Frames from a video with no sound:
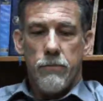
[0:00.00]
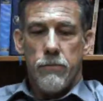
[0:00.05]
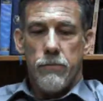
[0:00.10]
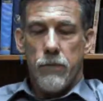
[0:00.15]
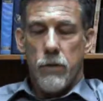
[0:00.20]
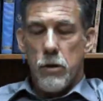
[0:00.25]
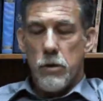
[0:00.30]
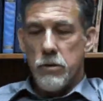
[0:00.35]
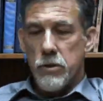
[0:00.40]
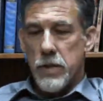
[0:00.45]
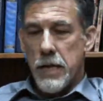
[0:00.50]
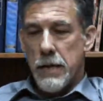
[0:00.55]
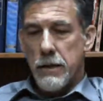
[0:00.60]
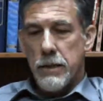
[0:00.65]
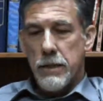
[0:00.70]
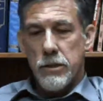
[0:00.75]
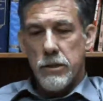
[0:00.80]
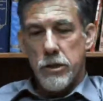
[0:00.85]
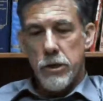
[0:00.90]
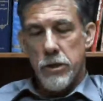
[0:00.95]
flows out
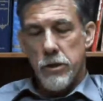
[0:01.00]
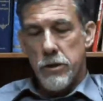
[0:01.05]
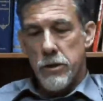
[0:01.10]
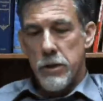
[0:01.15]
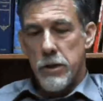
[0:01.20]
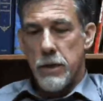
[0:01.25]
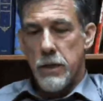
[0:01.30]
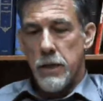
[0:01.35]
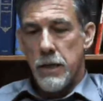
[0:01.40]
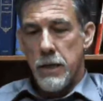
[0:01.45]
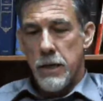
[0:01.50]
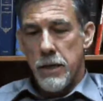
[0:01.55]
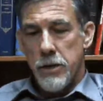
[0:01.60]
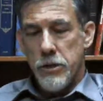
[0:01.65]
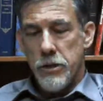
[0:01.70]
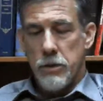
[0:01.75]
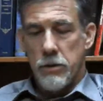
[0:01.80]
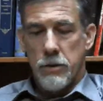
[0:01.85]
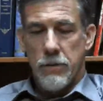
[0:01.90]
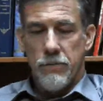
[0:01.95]
into your,
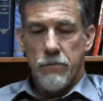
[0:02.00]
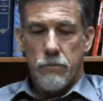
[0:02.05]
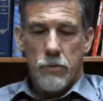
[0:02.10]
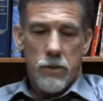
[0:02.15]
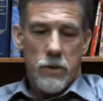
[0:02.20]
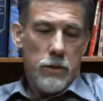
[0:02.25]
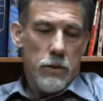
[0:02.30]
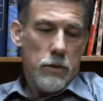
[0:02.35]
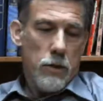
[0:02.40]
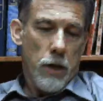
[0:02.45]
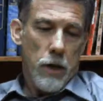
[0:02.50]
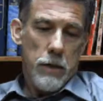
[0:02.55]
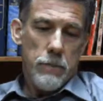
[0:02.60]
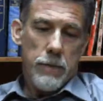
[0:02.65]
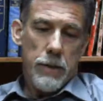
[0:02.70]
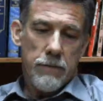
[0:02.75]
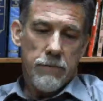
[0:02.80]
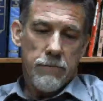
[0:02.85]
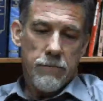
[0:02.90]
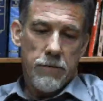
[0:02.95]
you know, if we're talking
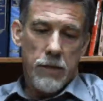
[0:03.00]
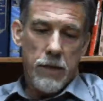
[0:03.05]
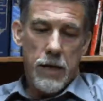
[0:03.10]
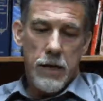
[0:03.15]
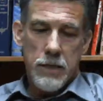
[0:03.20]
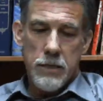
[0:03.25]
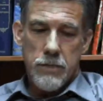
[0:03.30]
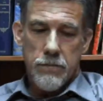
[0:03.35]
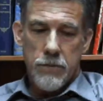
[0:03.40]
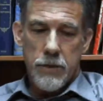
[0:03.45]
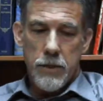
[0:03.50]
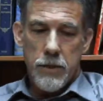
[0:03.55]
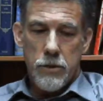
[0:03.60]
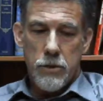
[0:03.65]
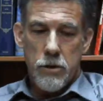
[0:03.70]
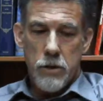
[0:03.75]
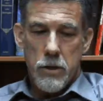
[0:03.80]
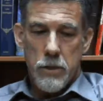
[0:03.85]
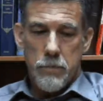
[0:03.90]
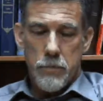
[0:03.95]
about philosophy,
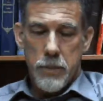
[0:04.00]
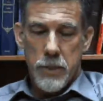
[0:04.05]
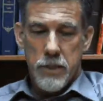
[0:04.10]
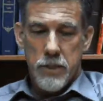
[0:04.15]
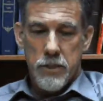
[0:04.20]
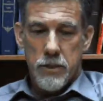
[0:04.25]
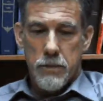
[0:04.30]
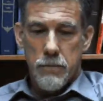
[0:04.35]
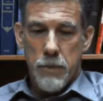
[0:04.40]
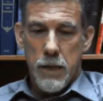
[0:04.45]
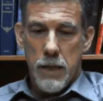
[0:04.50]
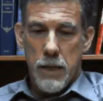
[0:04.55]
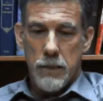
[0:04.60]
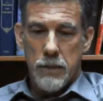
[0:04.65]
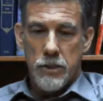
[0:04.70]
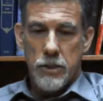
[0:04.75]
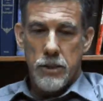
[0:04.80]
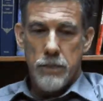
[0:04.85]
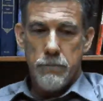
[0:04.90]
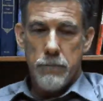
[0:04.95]
your
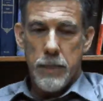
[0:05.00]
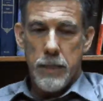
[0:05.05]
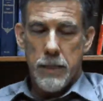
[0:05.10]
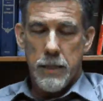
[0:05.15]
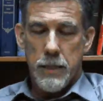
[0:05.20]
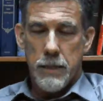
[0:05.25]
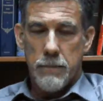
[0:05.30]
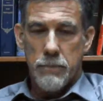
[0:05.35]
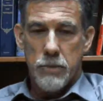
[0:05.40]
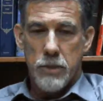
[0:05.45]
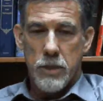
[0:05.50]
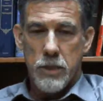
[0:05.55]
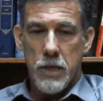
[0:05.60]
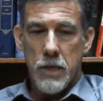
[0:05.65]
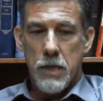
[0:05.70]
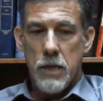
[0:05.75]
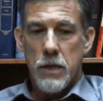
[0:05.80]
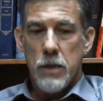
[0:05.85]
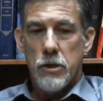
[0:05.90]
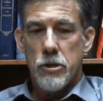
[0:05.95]
epistemology becomes
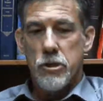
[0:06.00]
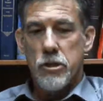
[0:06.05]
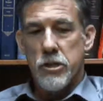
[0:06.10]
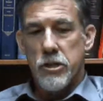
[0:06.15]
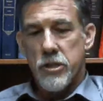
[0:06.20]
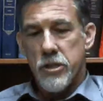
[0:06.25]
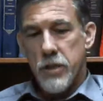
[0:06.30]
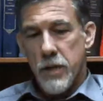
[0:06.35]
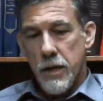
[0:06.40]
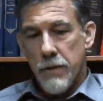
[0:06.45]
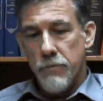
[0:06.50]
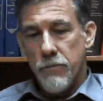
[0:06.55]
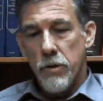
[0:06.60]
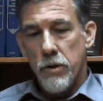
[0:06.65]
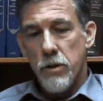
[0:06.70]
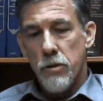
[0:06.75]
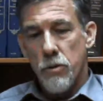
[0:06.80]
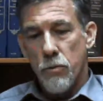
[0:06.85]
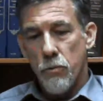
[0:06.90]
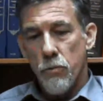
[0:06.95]

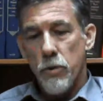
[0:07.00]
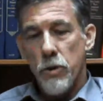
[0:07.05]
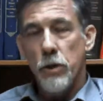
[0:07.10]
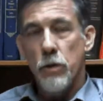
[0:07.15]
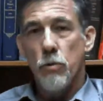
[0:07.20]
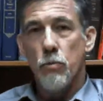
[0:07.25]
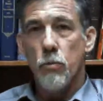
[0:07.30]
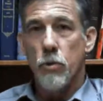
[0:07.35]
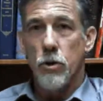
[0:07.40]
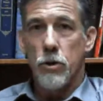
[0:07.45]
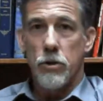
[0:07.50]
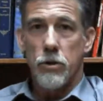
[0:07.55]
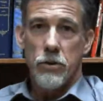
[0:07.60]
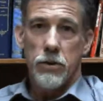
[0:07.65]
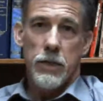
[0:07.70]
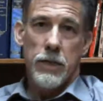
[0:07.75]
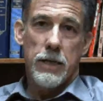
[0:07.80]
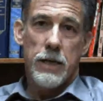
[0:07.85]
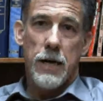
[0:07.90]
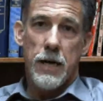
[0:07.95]
discovering the real world
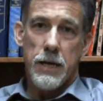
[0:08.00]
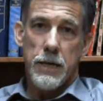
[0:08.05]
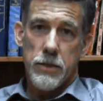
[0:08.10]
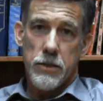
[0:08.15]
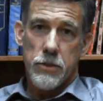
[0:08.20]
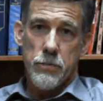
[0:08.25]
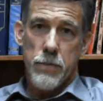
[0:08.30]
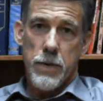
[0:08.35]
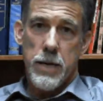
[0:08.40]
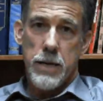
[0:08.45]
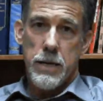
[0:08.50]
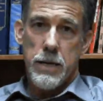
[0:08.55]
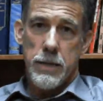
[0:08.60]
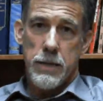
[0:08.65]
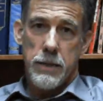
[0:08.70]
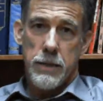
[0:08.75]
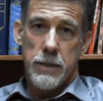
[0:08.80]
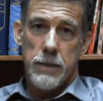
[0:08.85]
that God has made